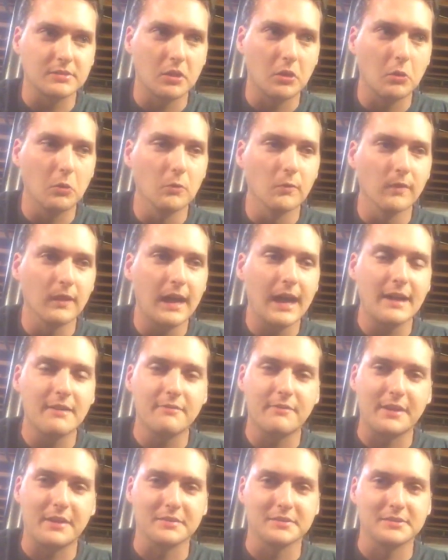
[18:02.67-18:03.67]
whole
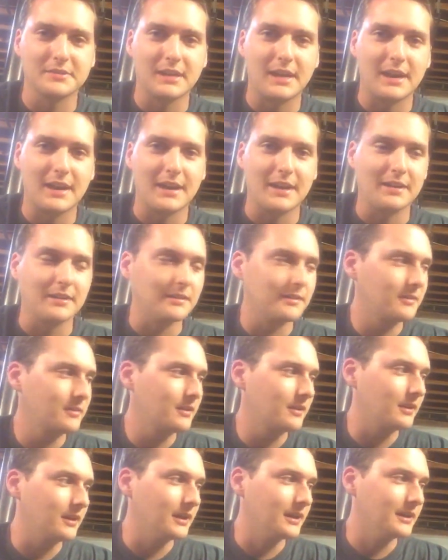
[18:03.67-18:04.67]
life outside,
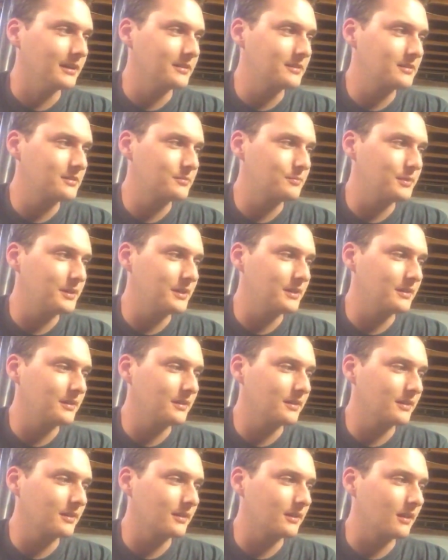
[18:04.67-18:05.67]
and it's spent
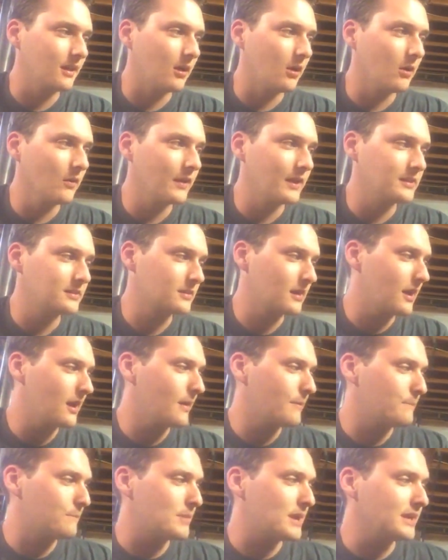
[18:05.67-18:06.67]
all that
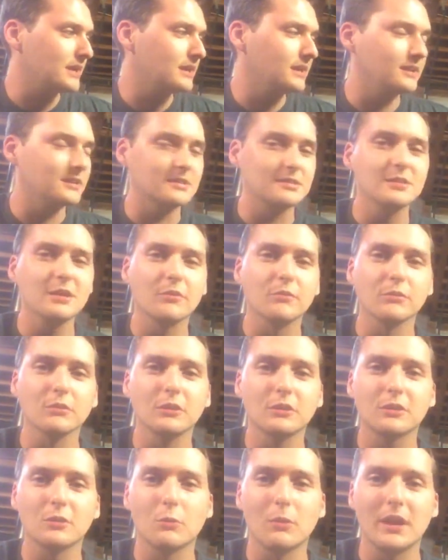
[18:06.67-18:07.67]
time making itself
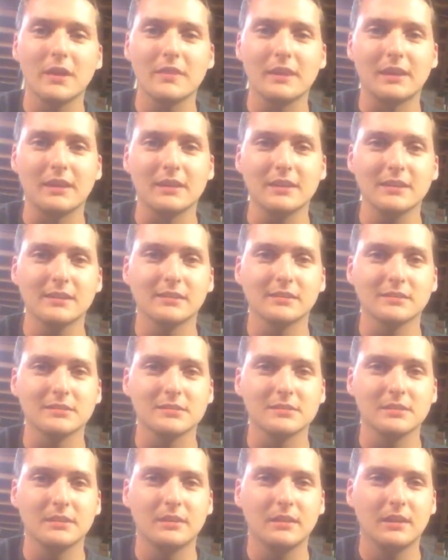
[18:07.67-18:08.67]
look the way that it
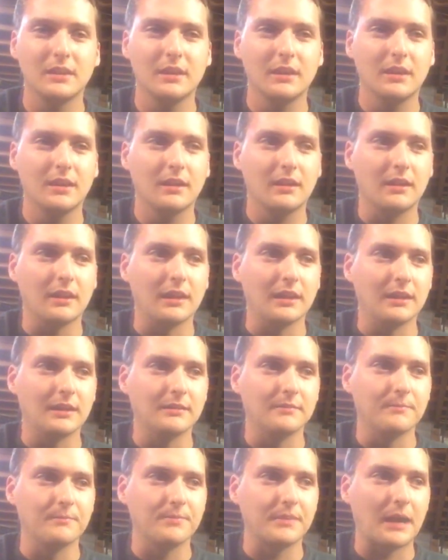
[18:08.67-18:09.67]
is.
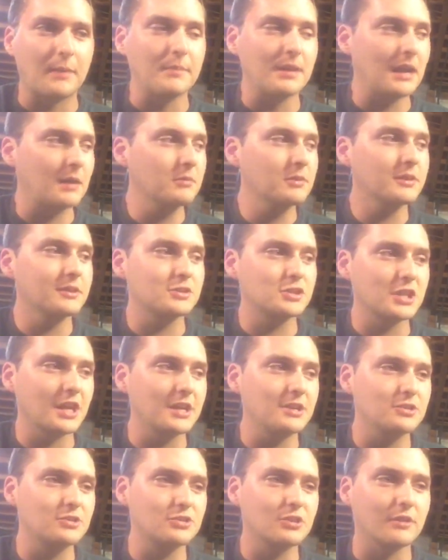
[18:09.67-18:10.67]
And I mean, I'm going to
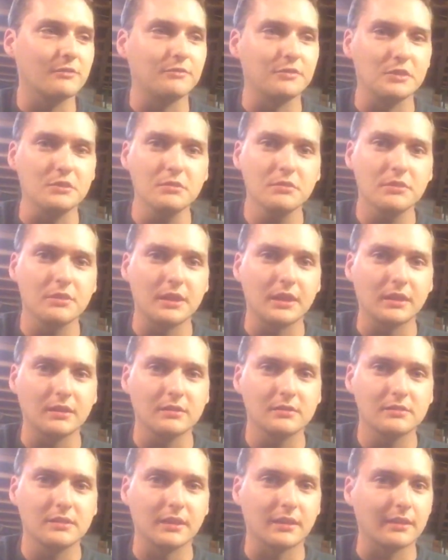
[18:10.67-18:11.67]
change a few
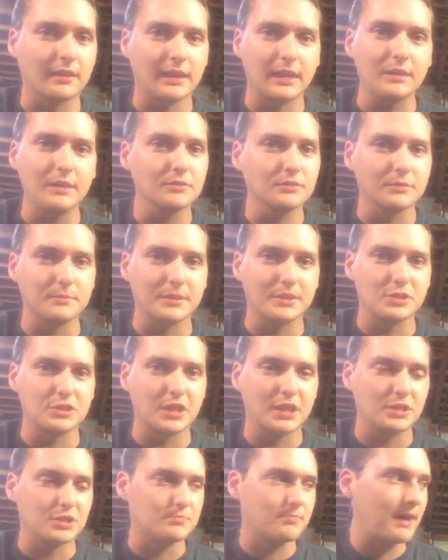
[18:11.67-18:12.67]
things that could easily be
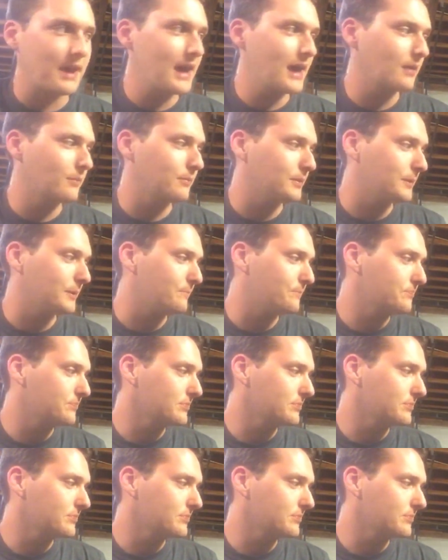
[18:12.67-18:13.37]
changed back, but